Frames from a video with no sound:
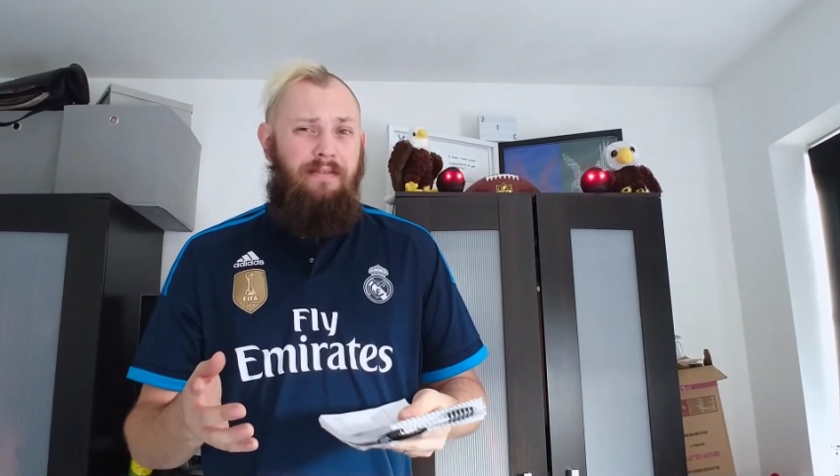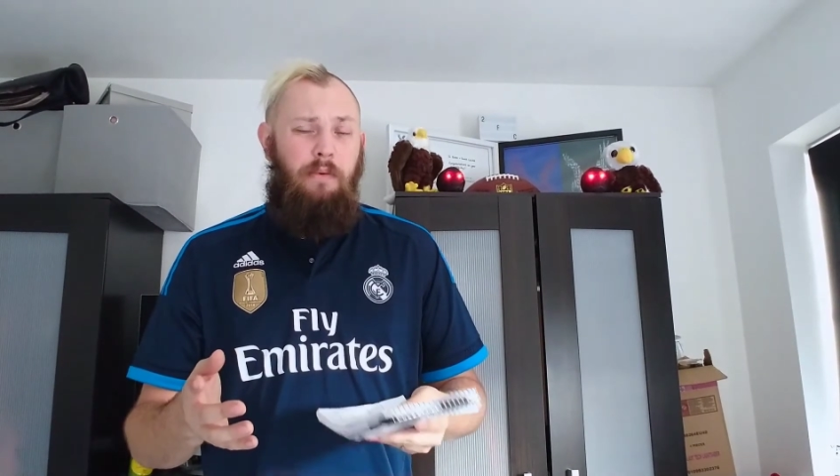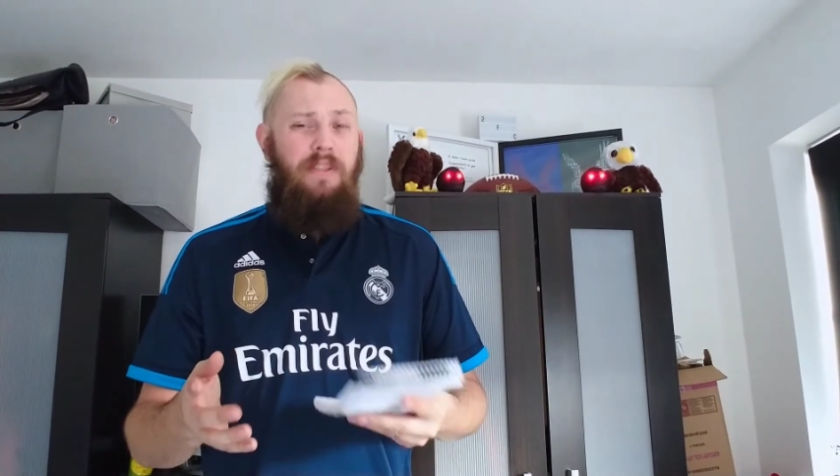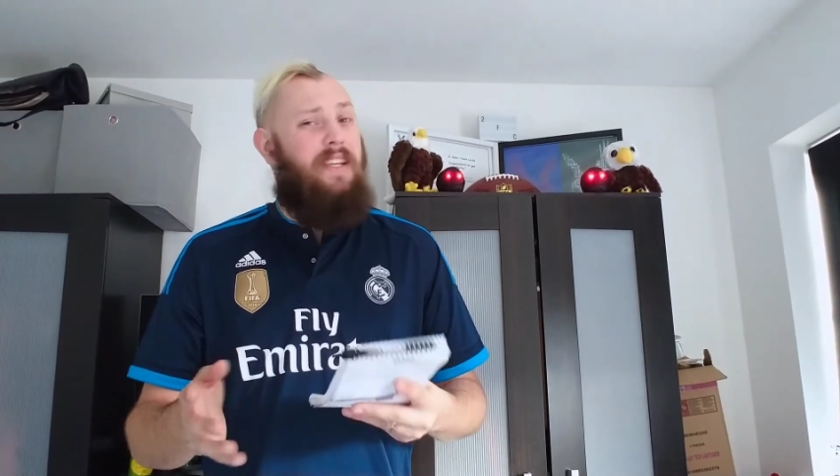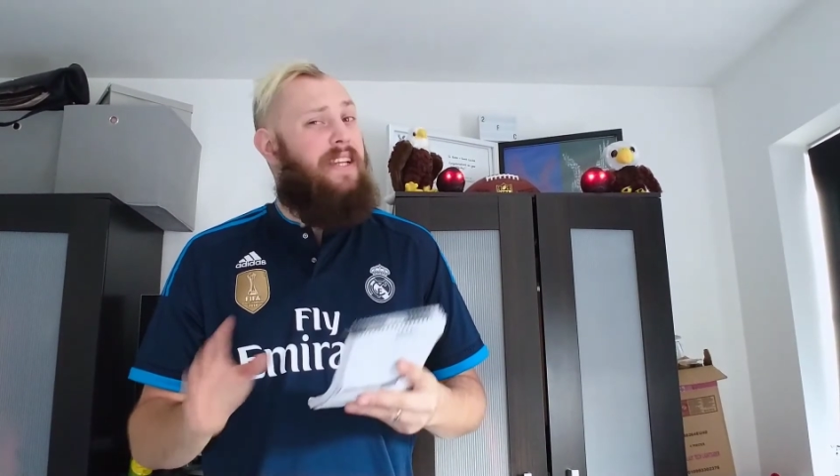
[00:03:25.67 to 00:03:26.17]
I
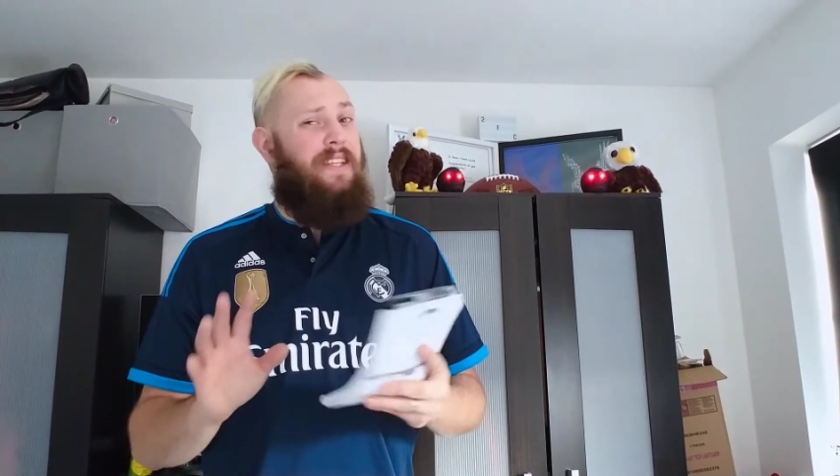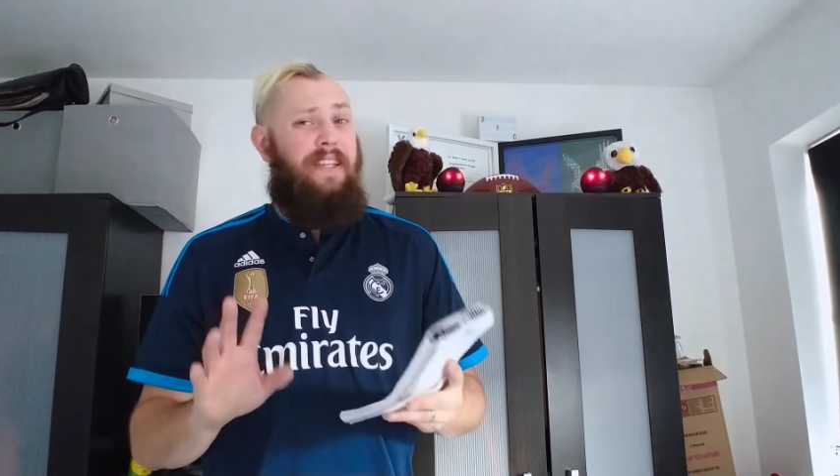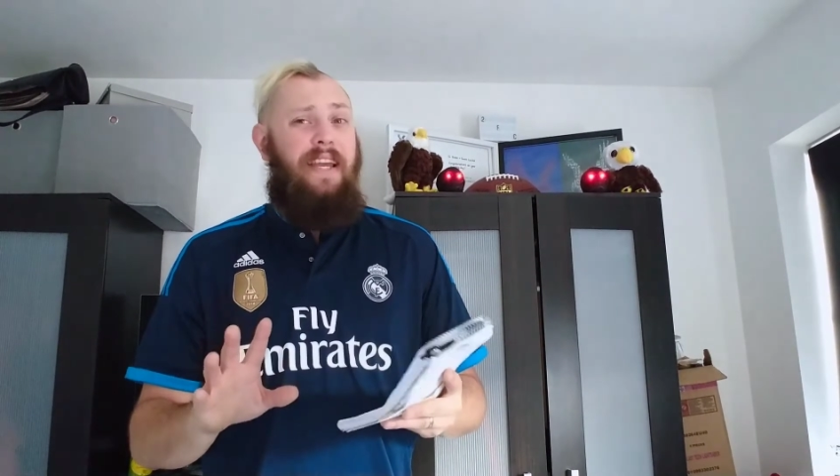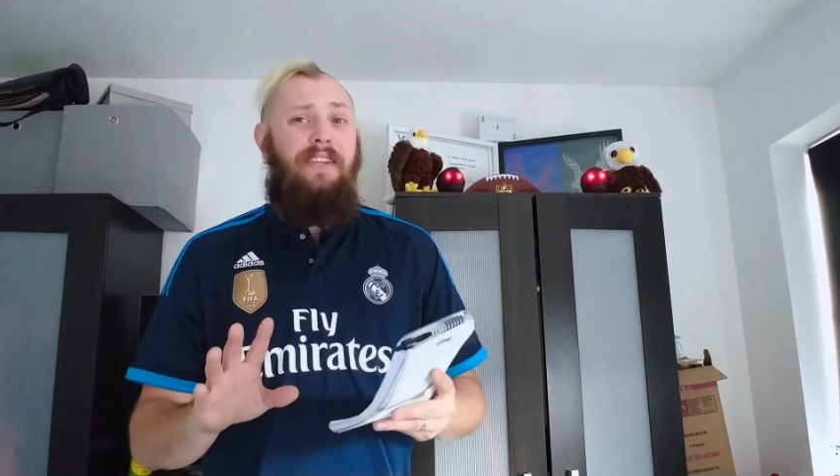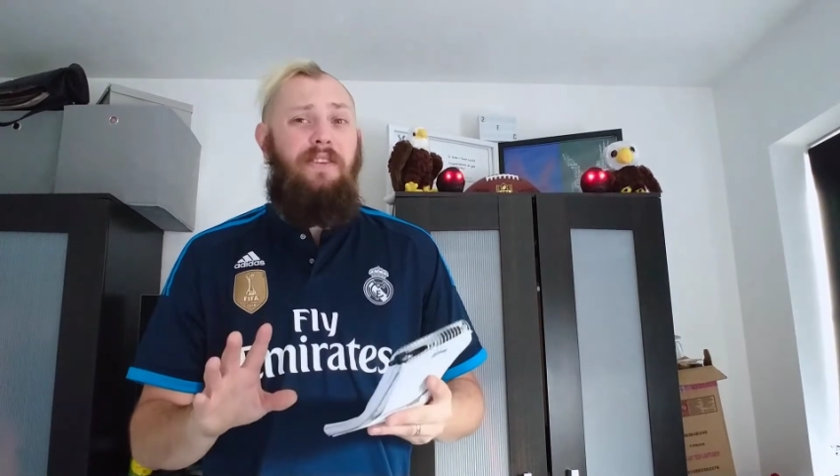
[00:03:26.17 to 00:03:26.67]
wouldn't say it's a
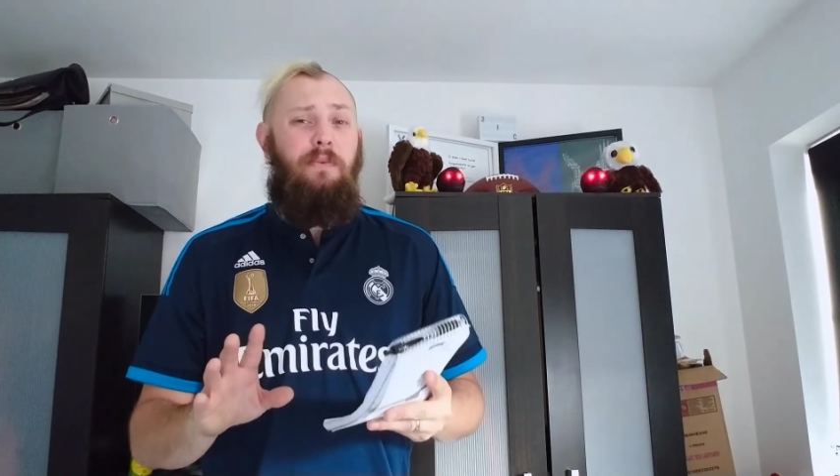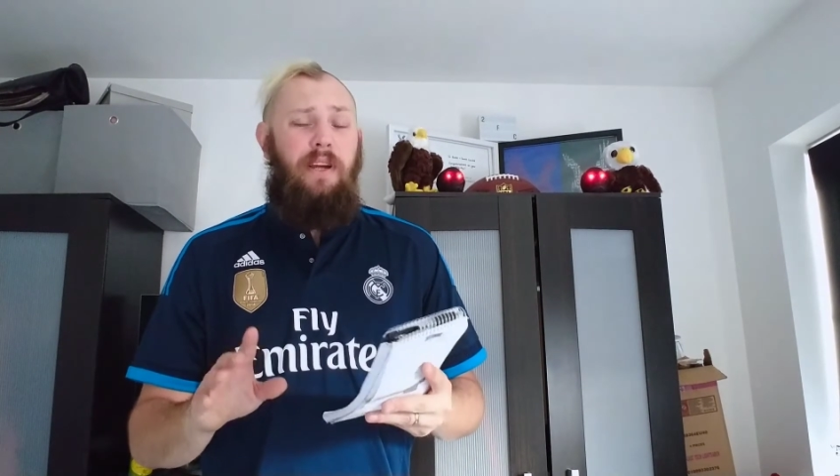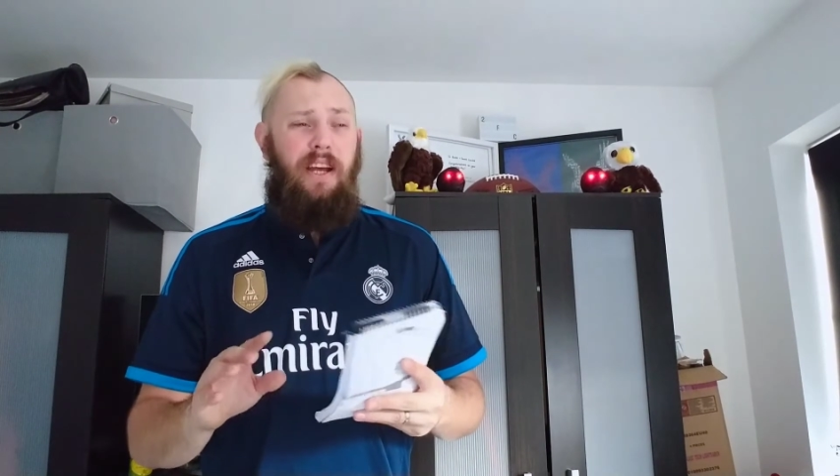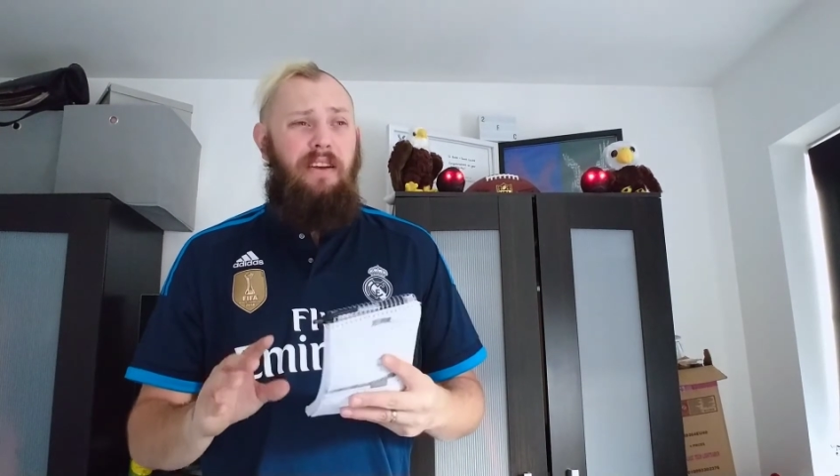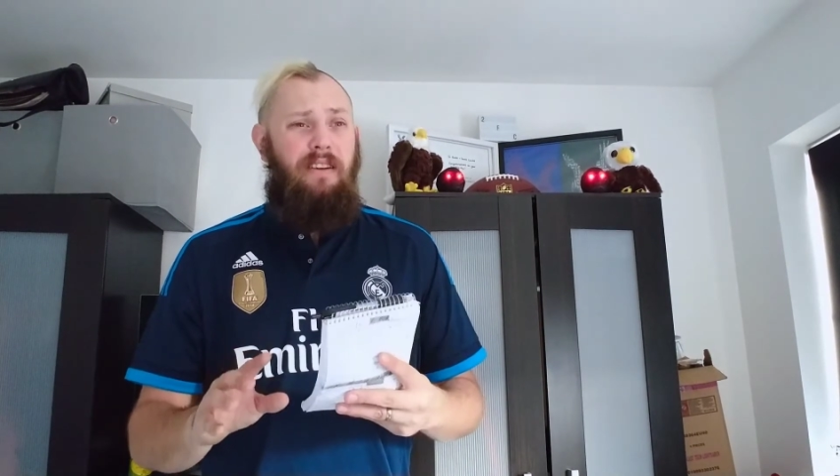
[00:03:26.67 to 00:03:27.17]
decent
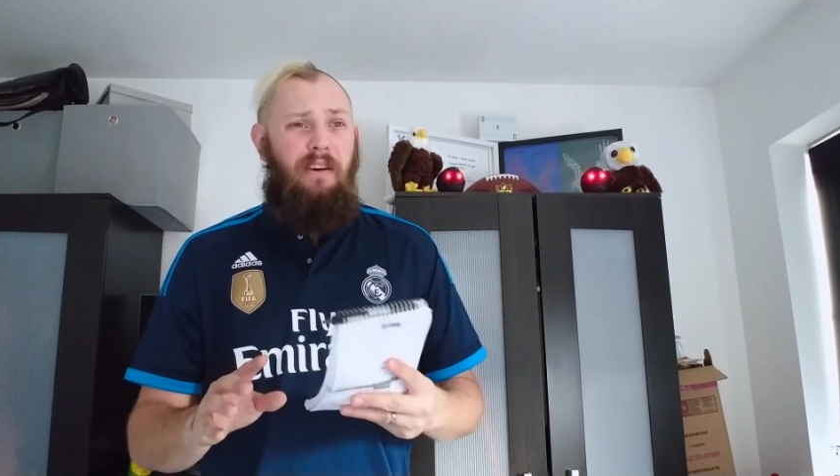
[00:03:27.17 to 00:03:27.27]
win, an